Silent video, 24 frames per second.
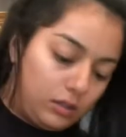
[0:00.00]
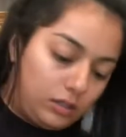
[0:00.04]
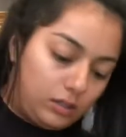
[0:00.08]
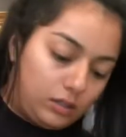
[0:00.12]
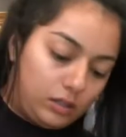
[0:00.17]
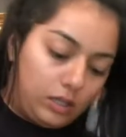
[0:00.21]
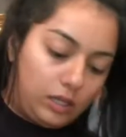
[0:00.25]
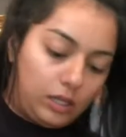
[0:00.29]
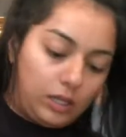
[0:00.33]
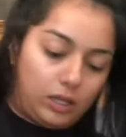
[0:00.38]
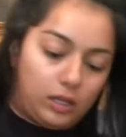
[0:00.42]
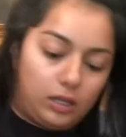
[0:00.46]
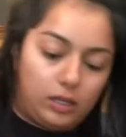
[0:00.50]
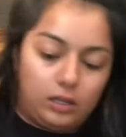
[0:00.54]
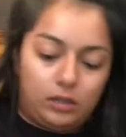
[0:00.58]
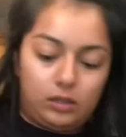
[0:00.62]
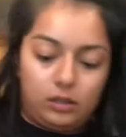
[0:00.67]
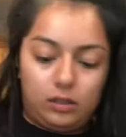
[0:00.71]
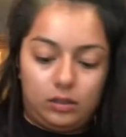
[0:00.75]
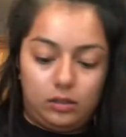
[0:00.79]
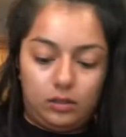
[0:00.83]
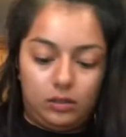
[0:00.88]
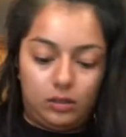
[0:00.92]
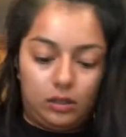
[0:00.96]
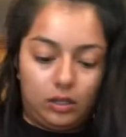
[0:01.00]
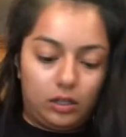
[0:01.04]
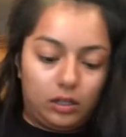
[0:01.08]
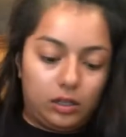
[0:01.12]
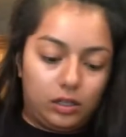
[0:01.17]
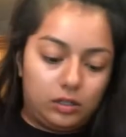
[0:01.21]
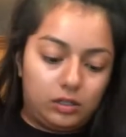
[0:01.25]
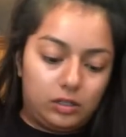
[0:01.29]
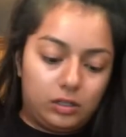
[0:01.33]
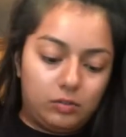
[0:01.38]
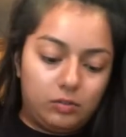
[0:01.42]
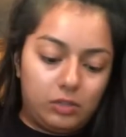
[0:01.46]
And okay,
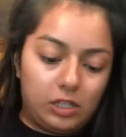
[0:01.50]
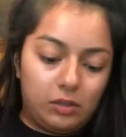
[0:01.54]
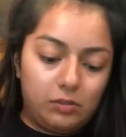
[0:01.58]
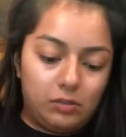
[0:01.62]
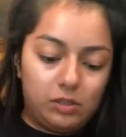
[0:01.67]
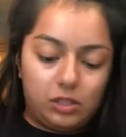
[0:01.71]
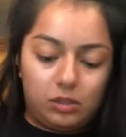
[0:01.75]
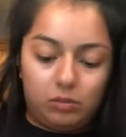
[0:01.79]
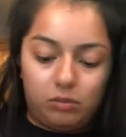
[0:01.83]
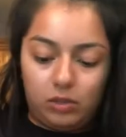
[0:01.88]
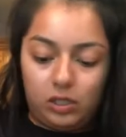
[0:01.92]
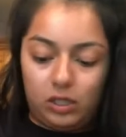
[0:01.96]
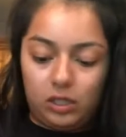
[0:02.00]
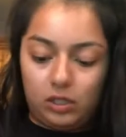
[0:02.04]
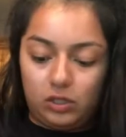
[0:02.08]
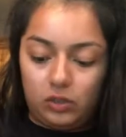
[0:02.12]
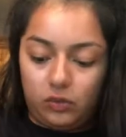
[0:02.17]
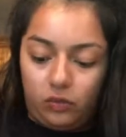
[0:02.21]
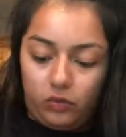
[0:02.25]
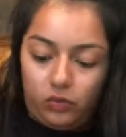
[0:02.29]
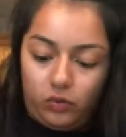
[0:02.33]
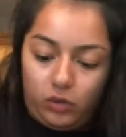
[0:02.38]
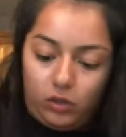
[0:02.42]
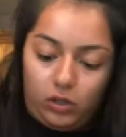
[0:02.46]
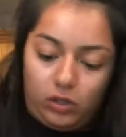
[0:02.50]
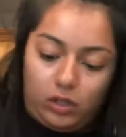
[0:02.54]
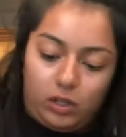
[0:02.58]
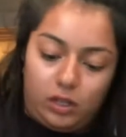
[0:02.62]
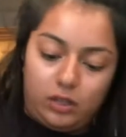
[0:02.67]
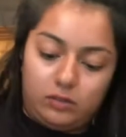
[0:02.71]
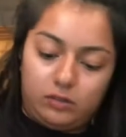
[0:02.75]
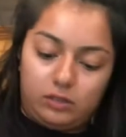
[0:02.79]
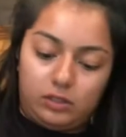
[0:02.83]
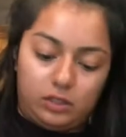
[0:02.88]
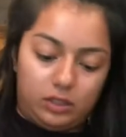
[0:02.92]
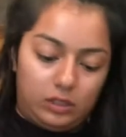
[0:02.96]
sometimes some things fall off
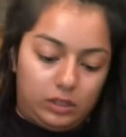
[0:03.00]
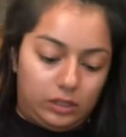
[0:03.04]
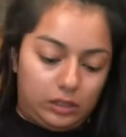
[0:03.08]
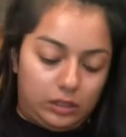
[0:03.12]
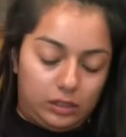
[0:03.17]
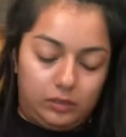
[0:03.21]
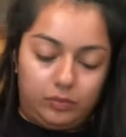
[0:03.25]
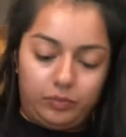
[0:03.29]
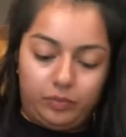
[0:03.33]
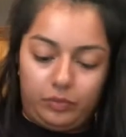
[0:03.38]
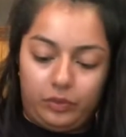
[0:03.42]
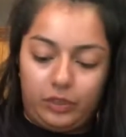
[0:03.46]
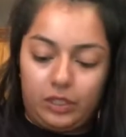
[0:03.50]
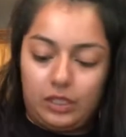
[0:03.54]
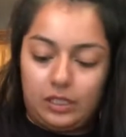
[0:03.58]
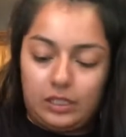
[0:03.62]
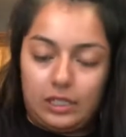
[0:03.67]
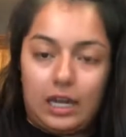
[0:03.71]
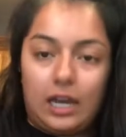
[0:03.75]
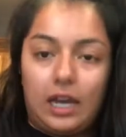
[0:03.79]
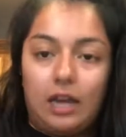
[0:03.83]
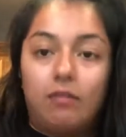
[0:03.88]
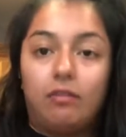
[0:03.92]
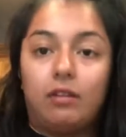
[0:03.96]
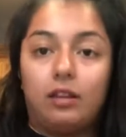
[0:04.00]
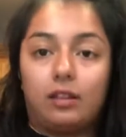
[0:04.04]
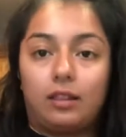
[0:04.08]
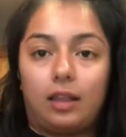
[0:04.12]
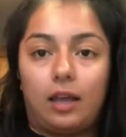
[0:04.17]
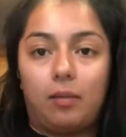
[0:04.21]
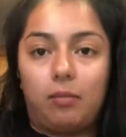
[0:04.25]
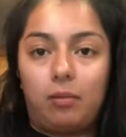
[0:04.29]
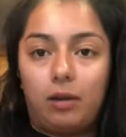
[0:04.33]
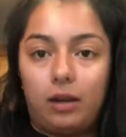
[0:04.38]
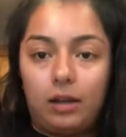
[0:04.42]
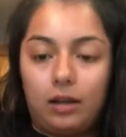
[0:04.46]
to the, because I have a
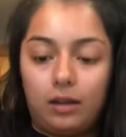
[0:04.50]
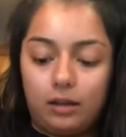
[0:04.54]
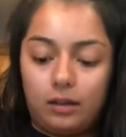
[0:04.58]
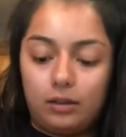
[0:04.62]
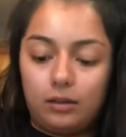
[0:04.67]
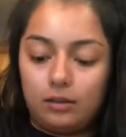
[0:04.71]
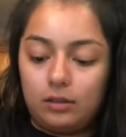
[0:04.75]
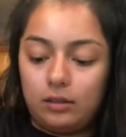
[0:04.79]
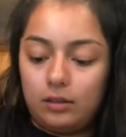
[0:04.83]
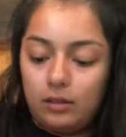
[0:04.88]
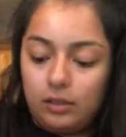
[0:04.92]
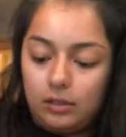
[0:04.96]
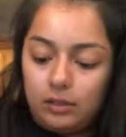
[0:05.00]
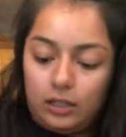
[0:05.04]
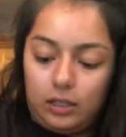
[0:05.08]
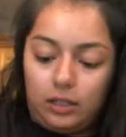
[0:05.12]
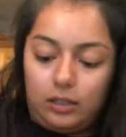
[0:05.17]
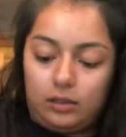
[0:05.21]
tabla under this, like